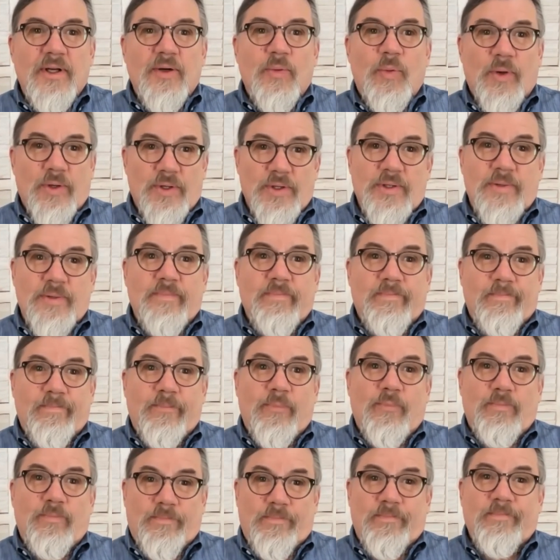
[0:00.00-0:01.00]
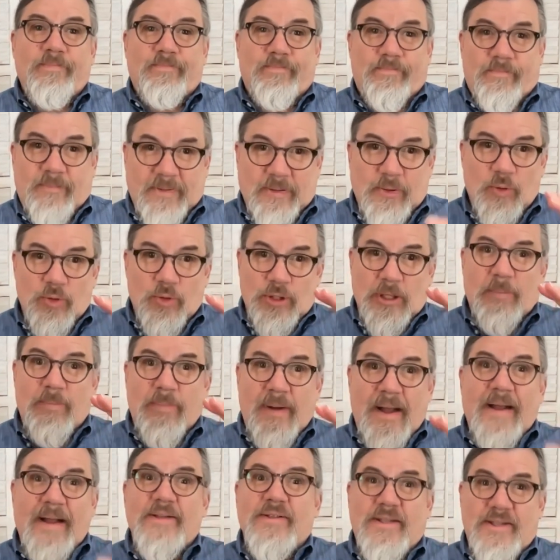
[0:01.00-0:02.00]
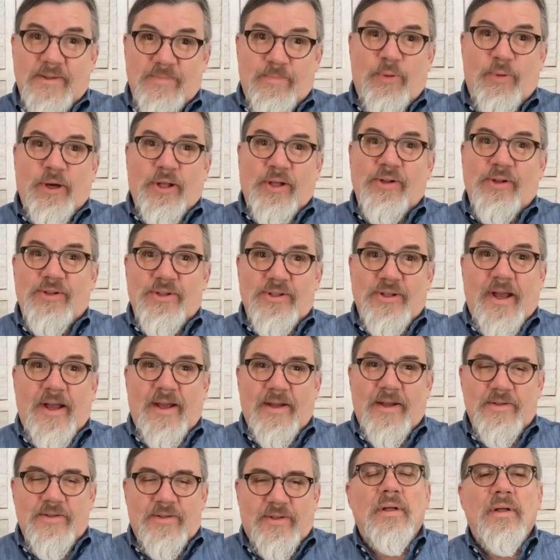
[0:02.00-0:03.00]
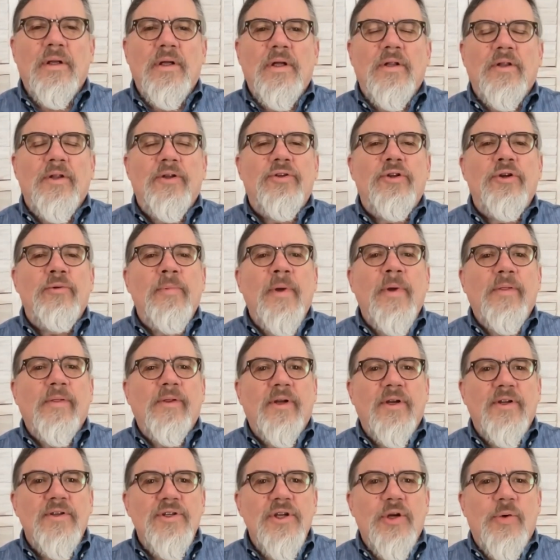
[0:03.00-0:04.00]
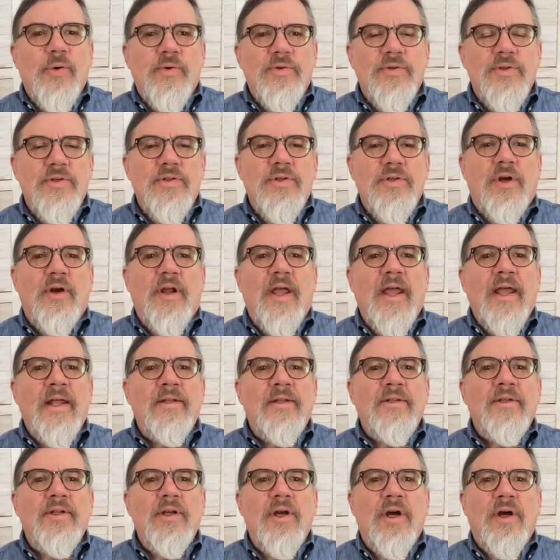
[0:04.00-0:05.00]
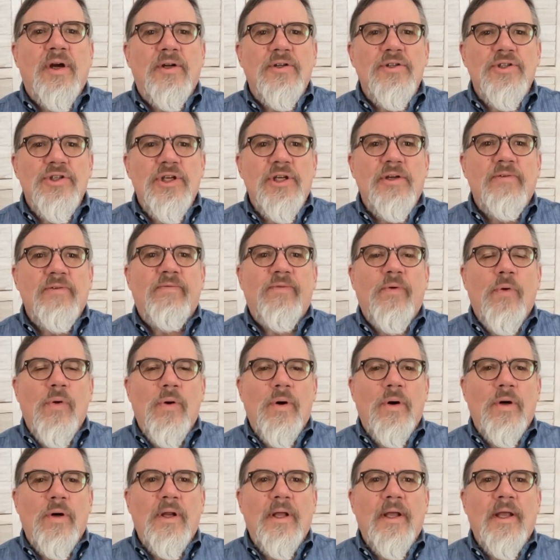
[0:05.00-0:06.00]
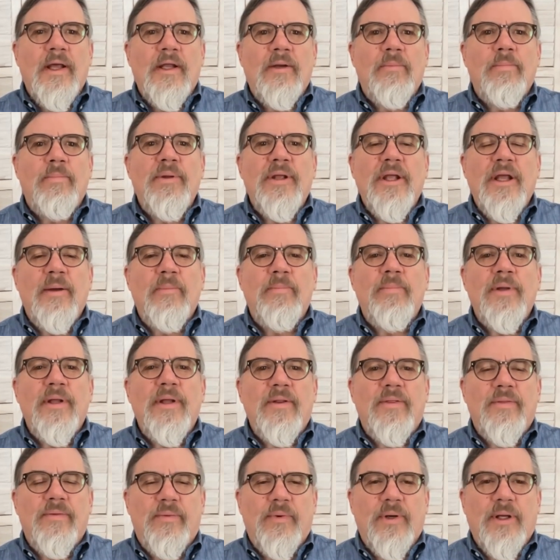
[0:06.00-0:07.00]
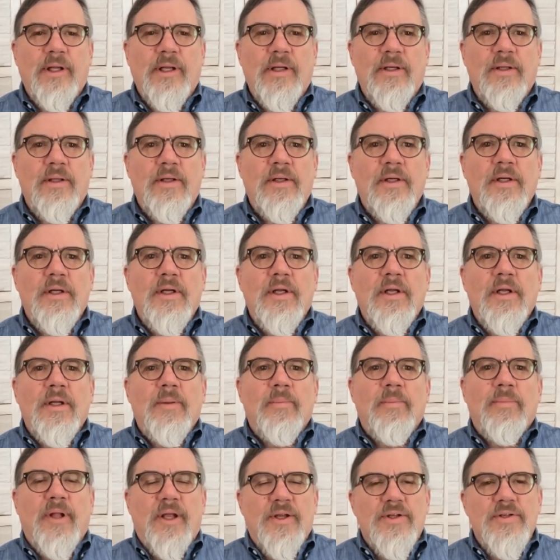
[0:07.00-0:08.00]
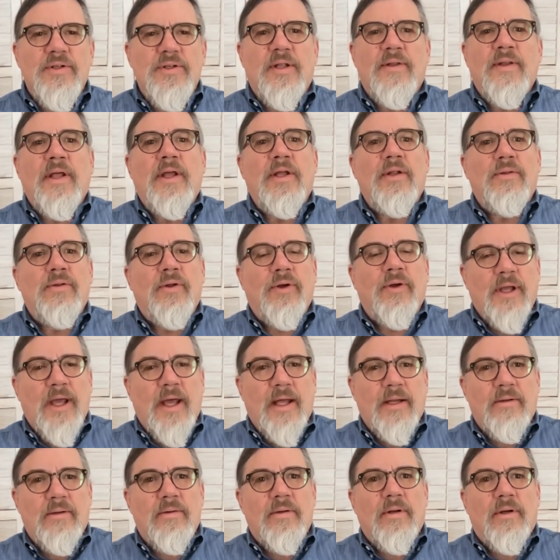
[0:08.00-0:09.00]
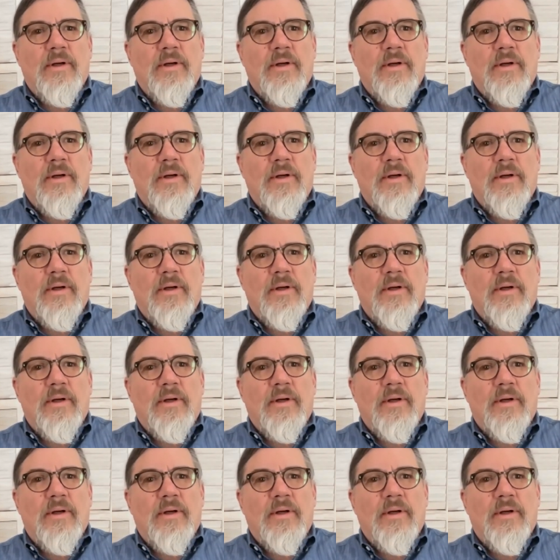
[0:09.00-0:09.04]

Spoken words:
which goes in a box. It's a pretty good size. The 2 methylated sequences are NDRG4 and BMP3. Plus, then they look at